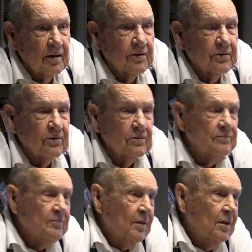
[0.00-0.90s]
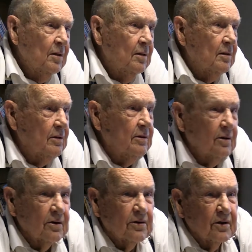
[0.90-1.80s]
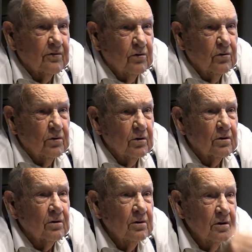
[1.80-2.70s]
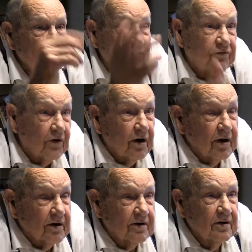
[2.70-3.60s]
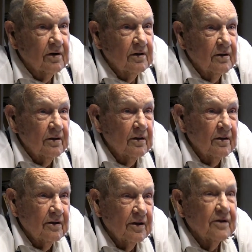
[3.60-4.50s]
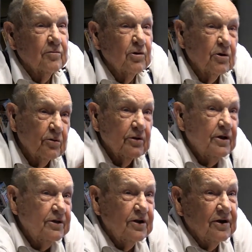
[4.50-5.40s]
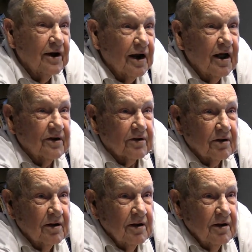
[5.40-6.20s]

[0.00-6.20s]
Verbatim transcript: And so, instead of going to France, they said, we're going to need you in Alaska.